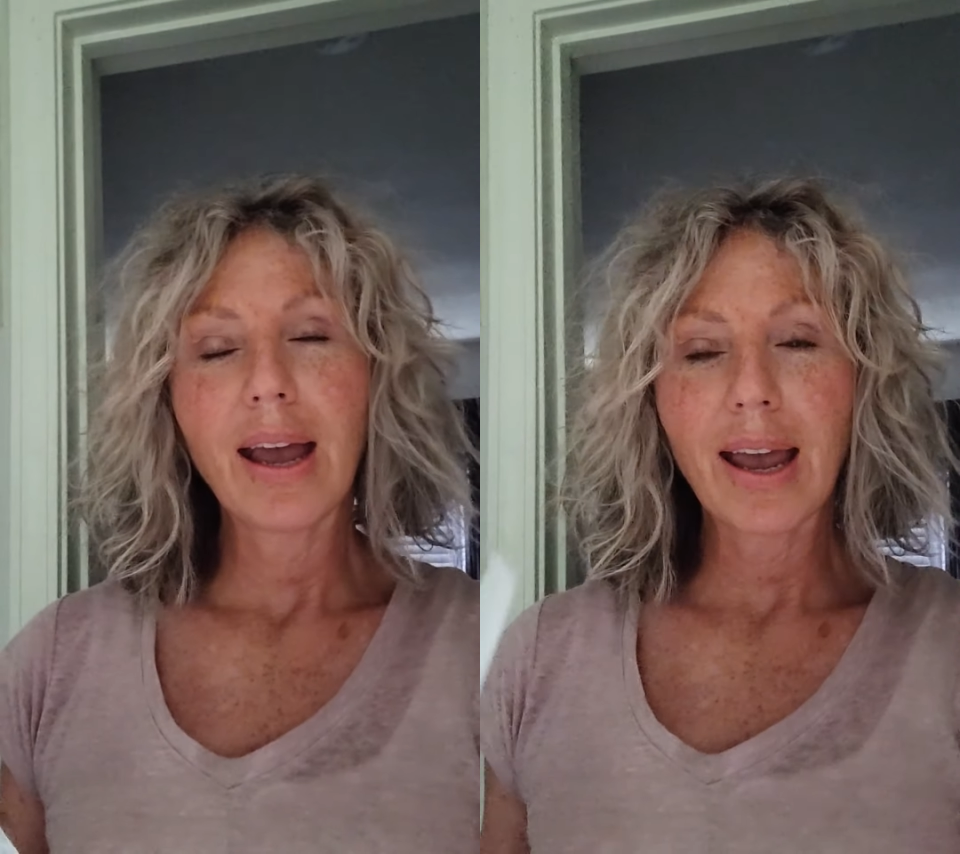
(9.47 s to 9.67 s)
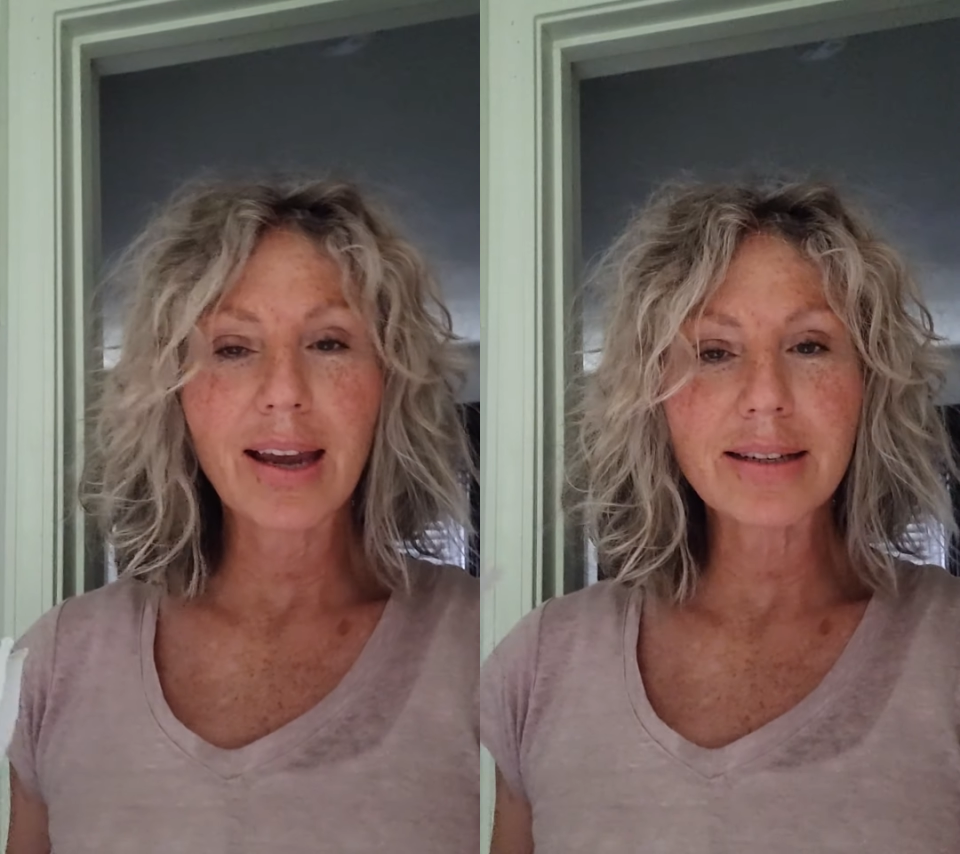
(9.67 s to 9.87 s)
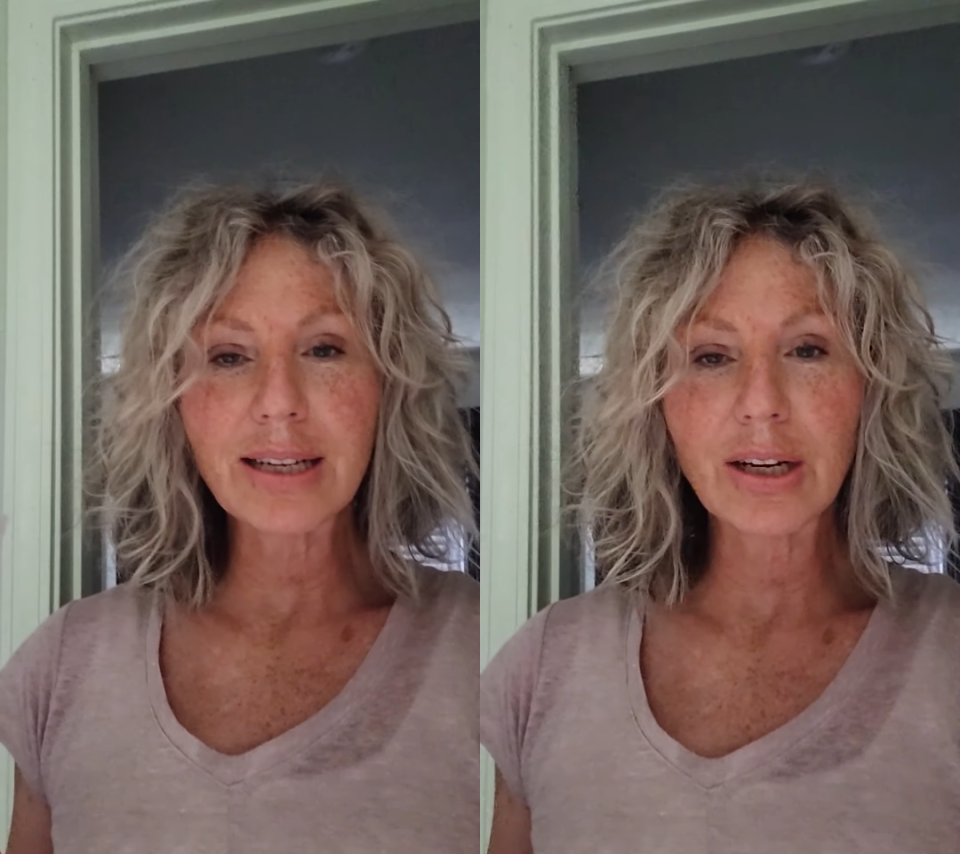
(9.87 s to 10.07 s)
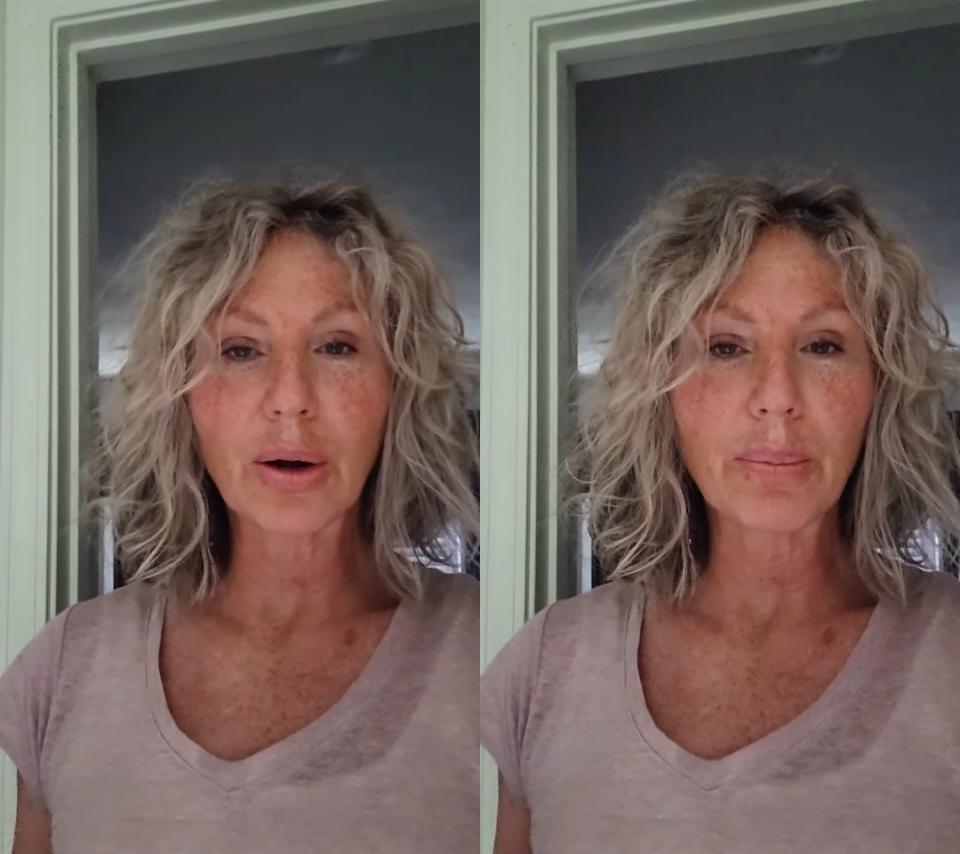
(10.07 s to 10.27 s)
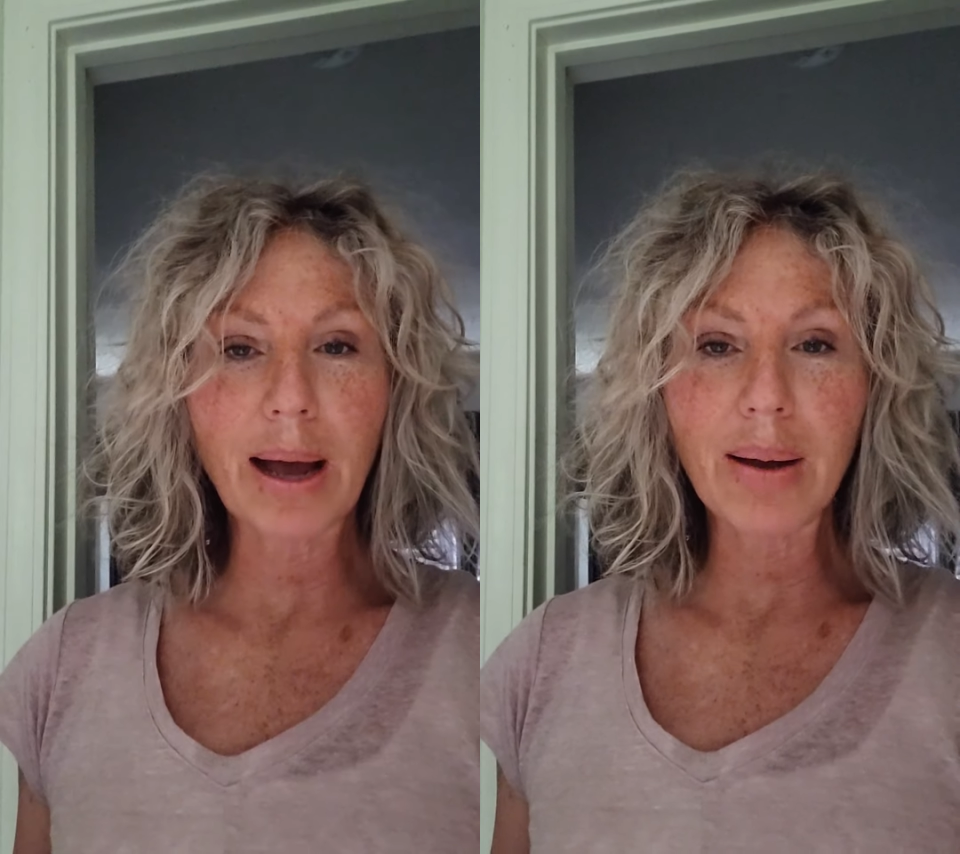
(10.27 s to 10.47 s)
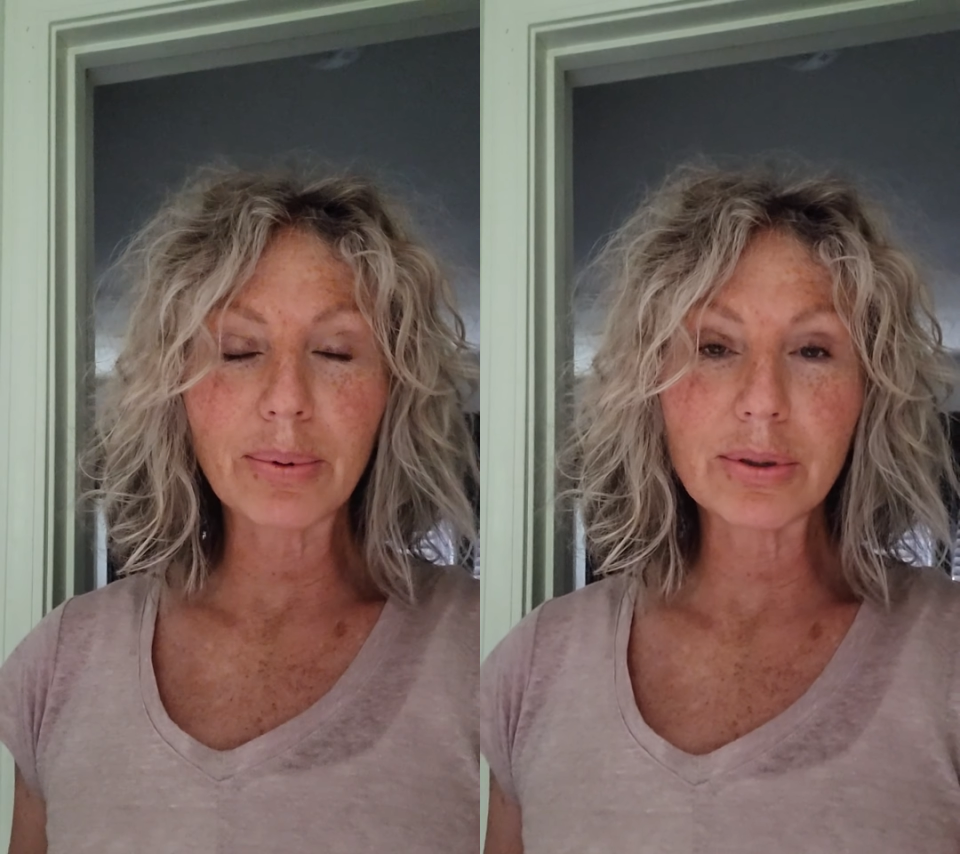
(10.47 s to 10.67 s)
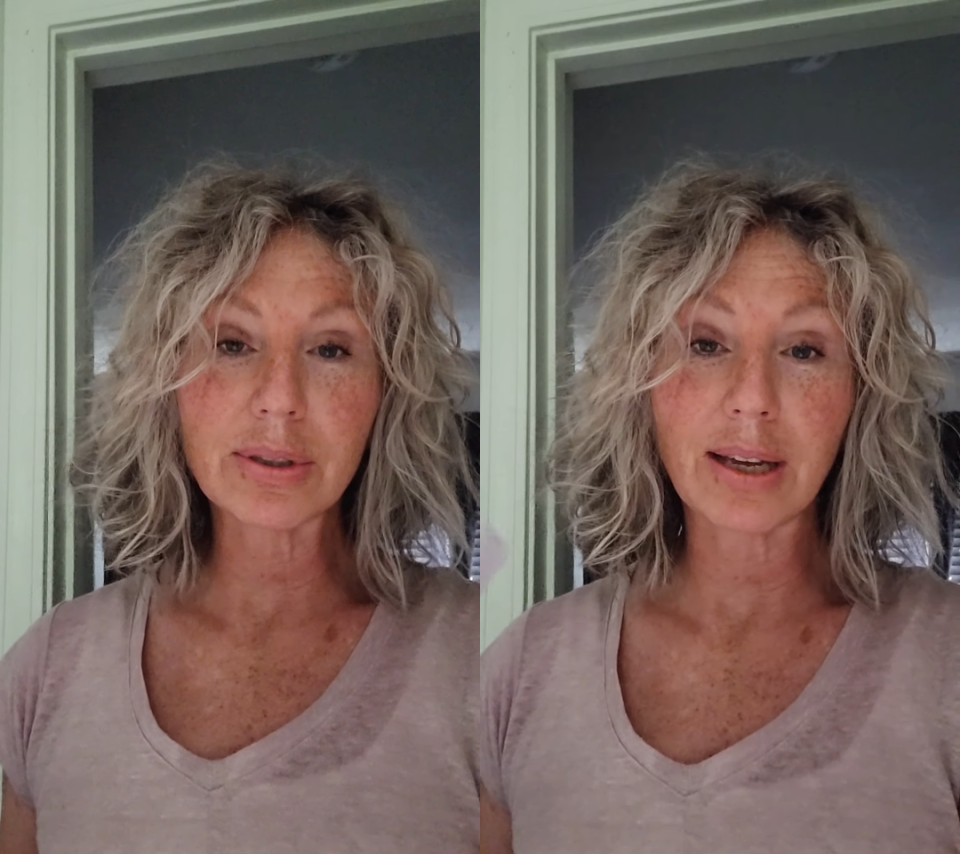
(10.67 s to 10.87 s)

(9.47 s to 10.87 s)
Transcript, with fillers: handy in our Bibles,